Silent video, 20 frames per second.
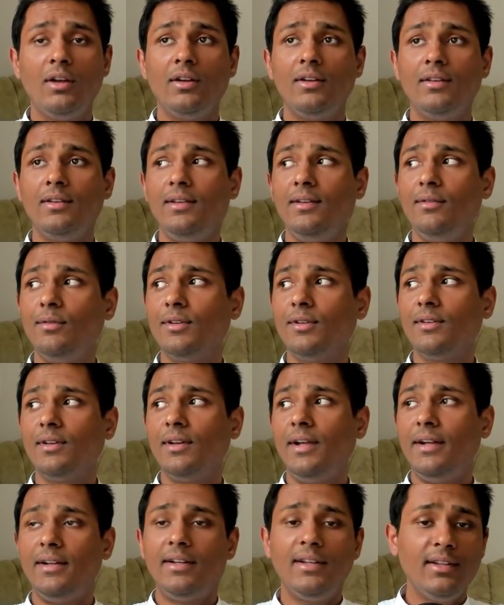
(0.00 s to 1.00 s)
he was an
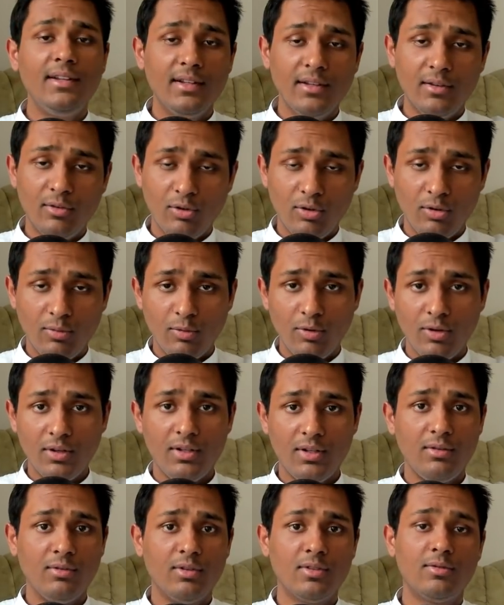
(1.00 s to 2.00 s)
18-year-old boy.
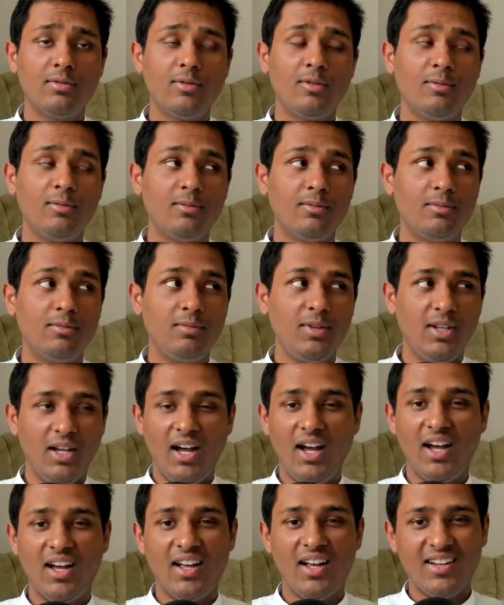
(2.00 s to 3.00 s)
He was from
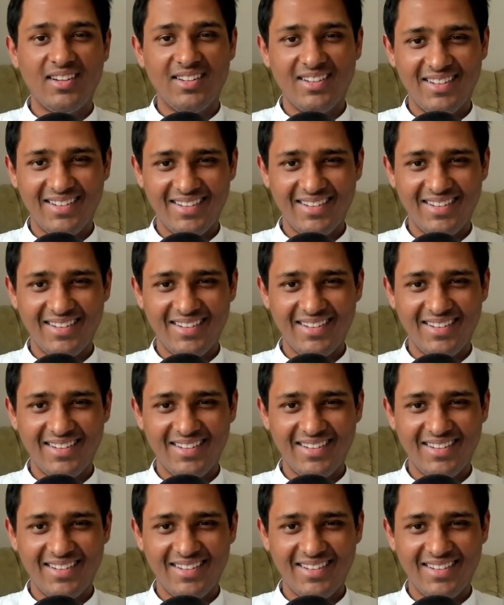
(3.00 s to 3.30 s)
Bihar.